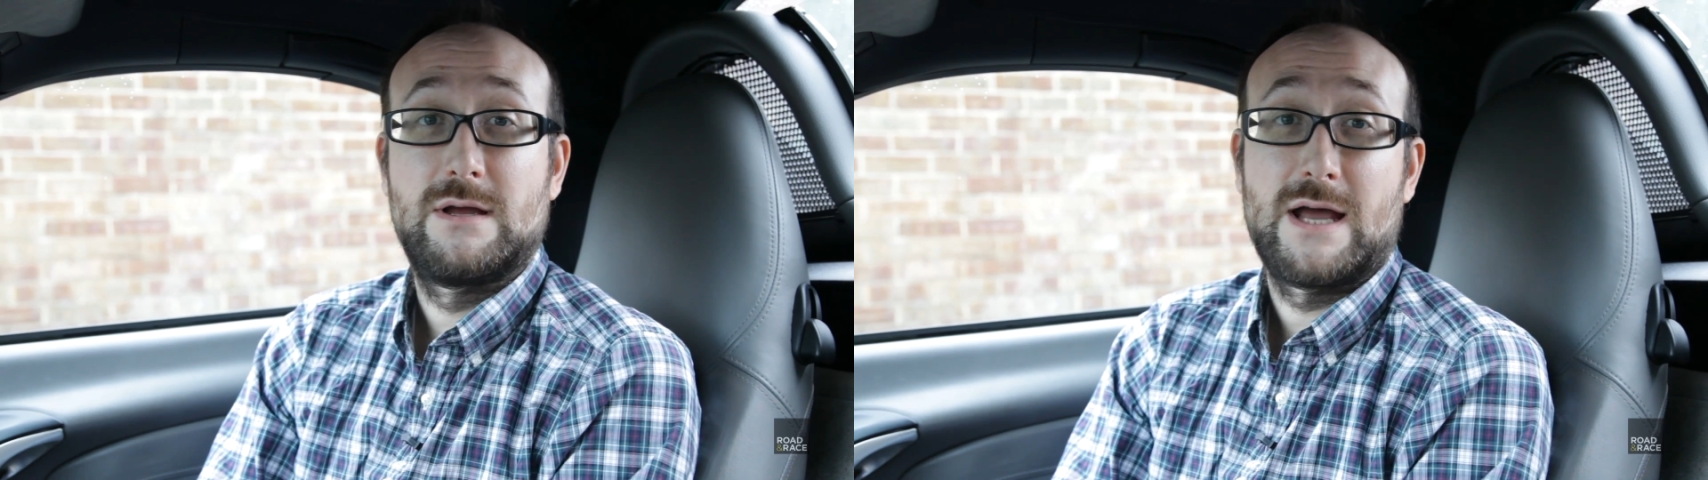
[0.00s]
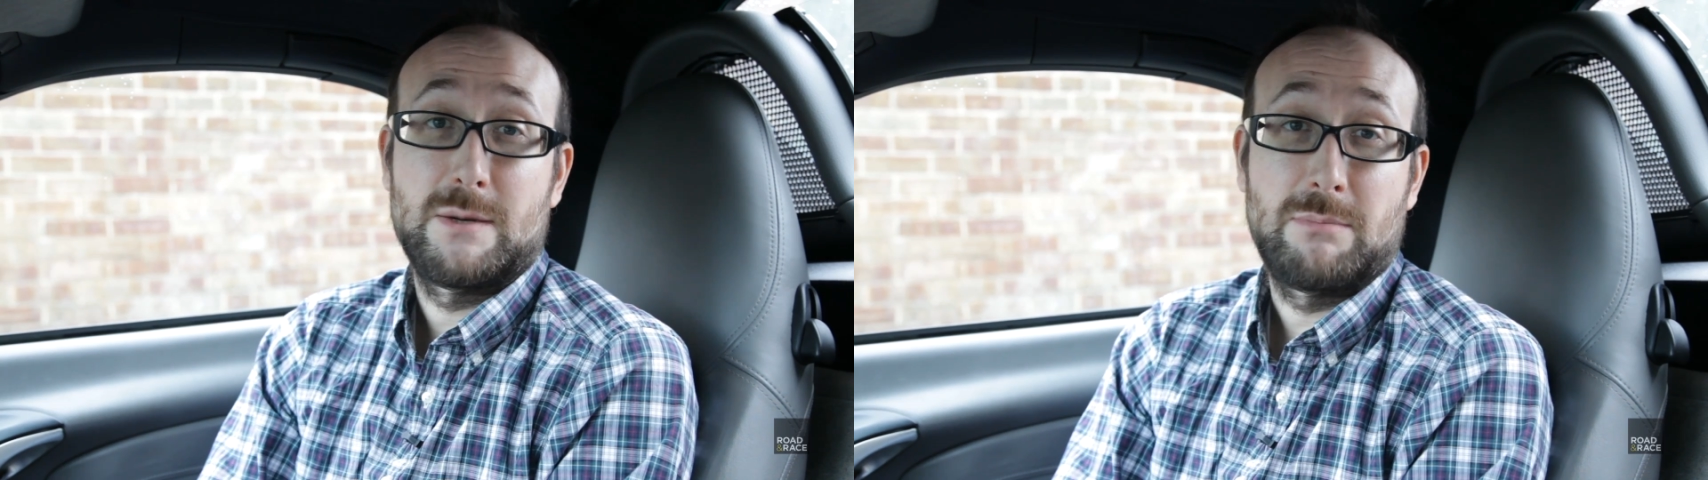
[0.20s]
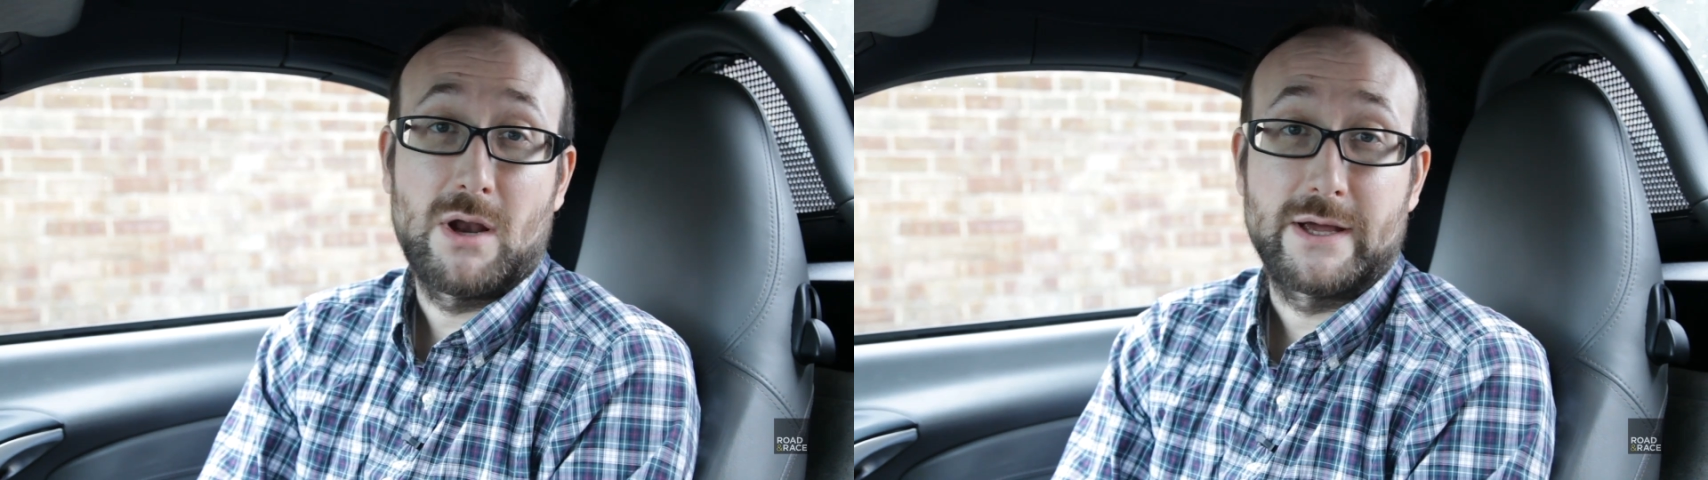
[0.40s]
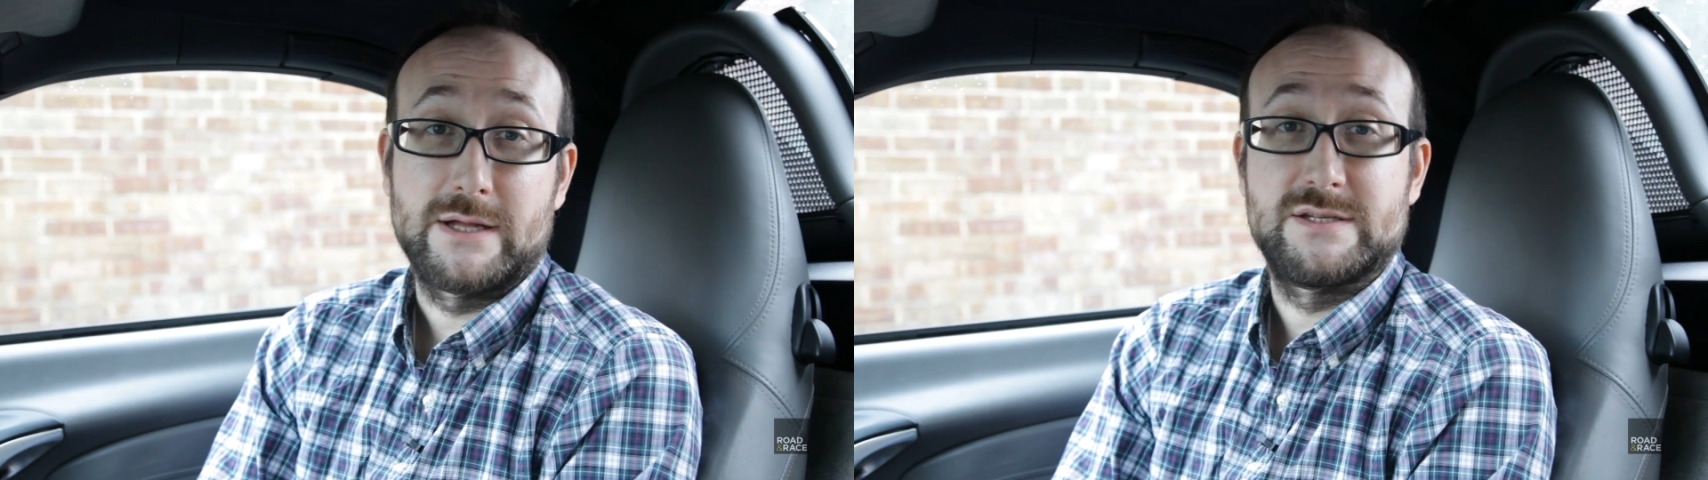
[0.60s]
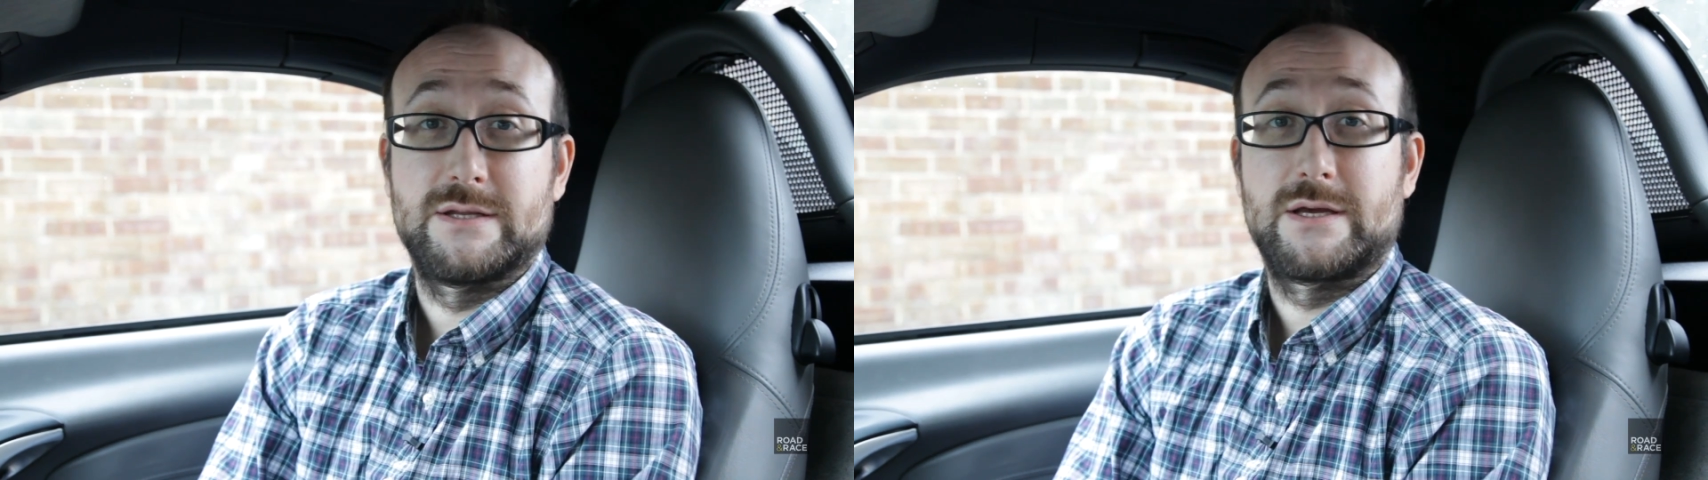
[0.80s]
and applying
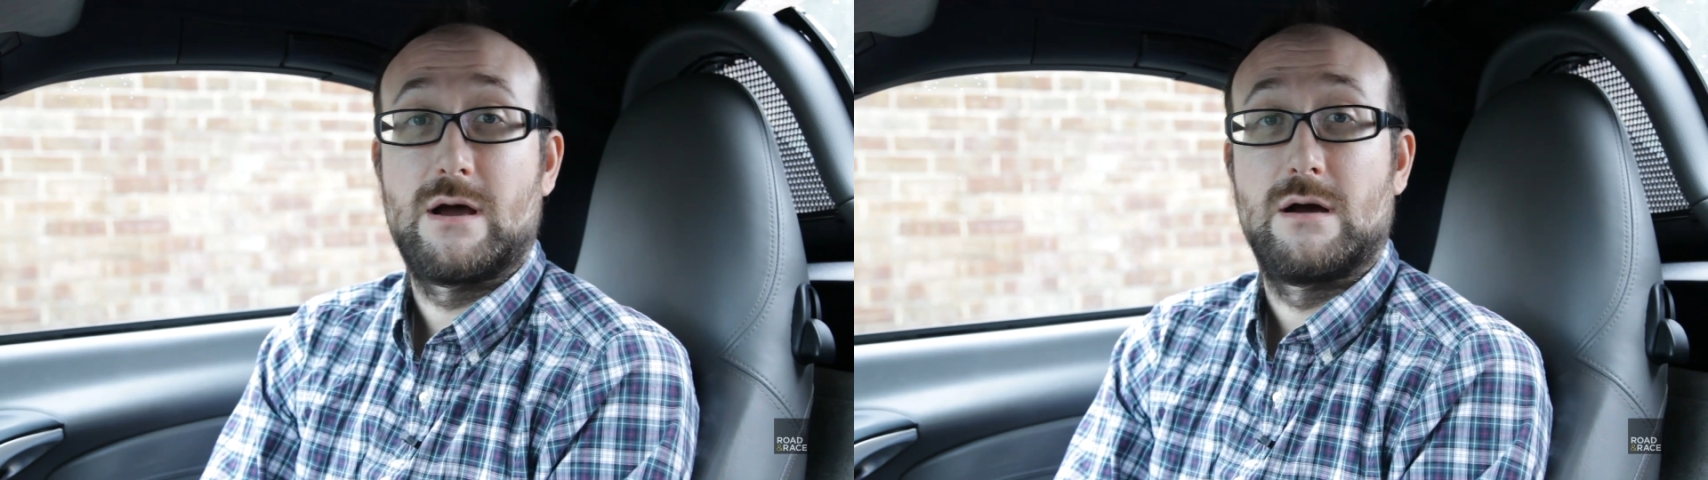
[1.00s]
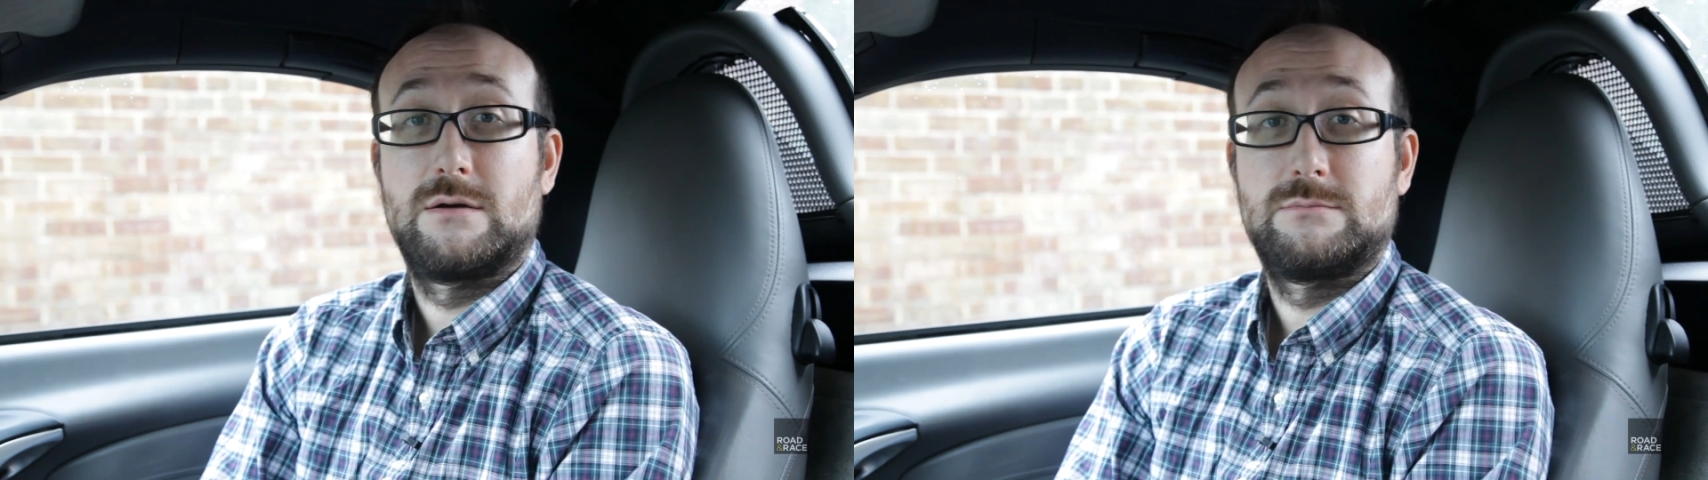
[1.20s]
it to the car.